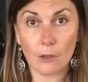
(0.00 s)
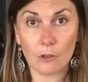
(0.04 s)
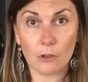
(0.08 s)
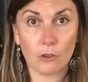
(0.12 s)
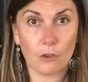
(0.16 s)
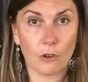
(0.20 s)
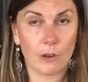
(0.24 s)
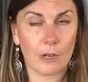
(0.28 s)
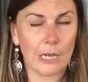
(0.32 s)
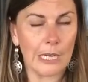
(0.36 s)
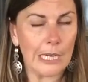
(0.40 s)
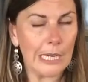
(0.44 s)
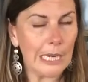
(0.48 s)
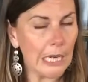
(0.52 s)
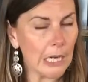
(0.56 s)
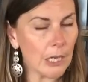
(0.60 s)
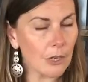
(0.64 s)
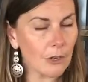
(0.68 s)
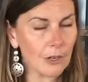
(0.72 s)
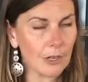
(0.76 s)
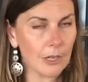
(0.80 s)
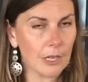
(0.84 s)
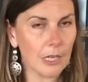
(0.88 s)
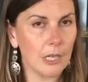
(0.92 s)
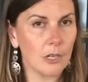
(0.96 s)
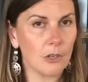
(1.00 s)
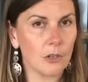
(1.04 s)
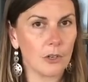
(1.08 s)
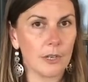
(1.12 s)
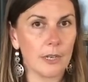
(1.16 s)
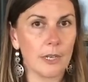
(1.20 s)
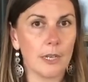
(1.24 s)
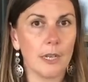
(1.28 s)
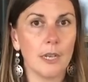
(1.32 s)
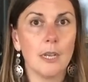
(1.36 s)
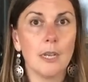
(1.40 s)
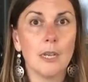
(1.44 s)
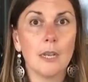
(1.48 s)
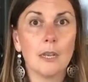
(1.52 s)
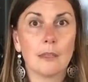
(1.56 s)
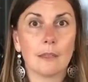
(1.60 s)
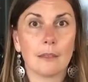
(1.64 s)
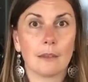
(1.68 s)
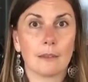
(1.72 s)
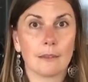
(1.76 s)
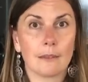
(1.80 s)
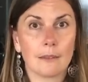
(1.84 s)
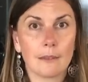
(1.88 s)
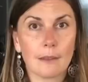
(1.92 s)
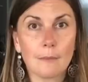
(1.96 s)
It's trying to get your attention
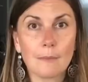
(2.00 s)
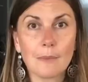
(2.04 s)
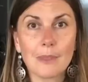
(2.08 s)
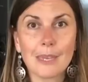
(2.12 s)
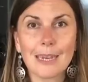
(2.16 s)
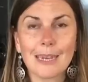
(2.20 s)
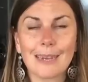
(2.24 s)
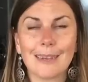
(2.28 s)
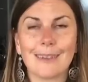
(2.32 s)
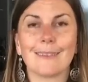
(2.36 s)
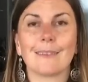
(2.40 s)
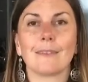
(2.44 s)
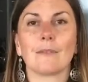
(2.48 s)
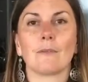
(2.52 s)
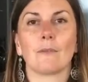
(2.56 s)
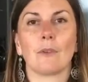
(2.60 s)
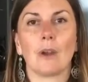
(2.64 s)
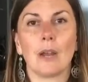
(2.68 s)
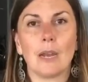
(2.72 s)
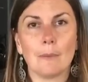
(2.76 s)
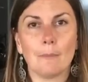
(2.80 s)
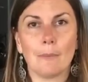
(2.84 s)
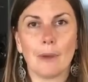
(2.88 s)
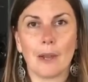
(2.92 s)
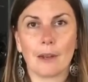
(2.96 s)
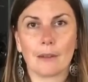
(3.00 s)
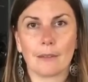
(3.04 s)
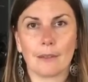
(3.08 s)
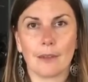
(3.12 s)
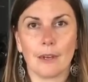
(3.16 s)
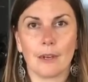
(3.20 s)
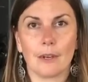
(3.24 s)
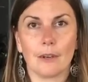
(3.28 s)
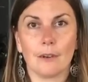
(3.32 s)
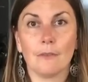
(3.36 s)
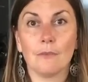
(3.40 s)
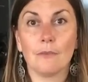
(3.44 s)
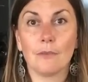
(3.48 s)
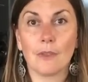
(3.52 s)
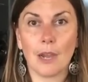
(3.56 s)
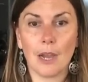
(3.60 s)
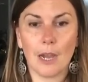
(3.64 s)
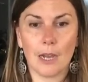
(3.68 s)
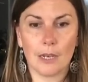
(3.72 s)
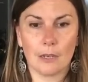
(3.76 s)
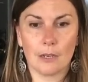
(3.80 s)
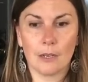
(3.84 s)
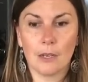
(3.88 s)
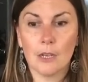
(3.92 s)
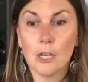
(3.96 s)
that something isn't right back there,
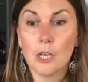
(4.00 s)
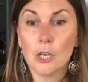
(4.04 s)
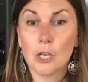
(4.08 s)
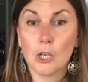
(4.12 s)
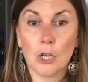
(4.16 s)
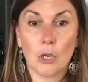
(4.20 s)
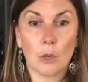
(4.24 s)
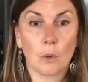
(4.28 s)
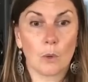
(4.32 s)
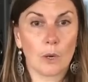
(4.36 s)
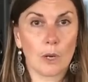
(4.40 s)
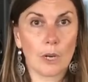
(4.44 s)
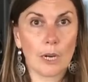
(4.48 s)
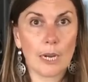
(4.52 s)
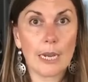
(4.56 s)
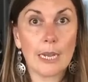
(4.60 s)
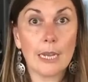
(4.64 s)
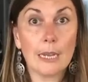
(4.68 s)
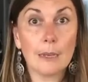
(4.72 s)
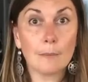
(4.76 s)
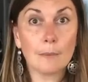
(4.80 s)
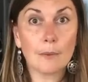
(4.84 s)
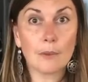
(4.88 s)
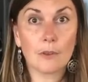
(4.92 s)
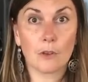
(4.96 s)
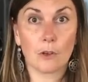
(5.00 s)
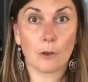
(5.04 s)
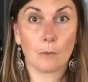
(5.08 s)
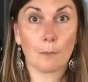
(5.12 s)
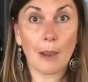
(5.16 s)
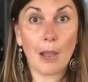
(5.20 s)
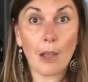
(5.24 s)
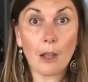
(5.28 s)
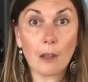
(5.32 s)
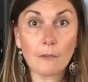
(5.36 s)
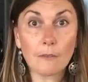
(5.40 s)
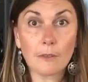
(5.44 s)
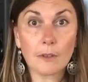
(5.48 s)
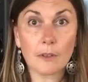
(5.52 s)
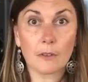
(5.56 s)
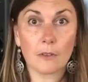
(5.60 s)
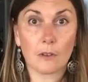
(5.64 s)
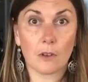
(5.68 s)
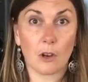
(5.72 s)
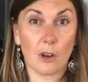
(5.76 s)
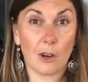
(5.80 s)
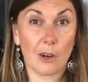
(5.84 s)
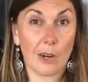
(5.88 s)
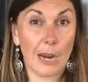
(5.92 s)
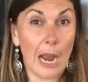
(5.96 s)
that your hips, your pelvis
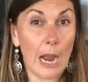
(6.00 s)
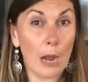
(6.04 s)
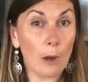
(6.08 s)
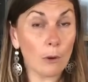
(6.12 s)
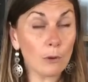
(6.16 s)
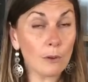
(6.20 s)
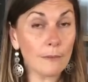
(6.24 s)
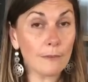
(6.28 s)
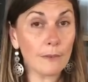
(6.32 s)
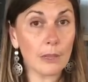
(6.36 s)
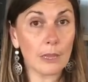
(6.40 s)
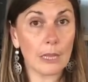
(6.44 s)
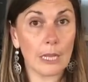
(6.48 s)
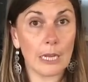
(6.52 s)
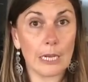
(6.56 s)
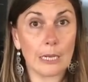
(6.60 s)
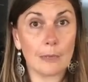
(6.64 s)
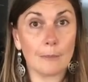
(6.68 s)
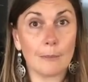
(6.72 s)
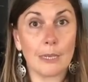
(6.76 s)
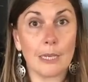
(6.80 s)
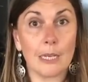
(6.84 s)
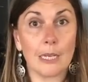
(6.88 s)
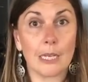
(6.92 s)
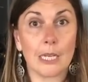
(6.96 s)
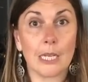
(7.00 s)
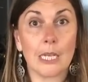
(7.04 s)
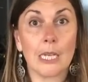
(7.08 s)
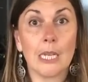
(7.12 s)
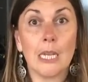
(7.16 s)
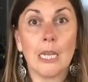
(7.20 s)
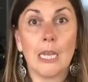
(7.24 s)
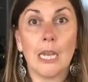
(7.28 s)
are out of alignment,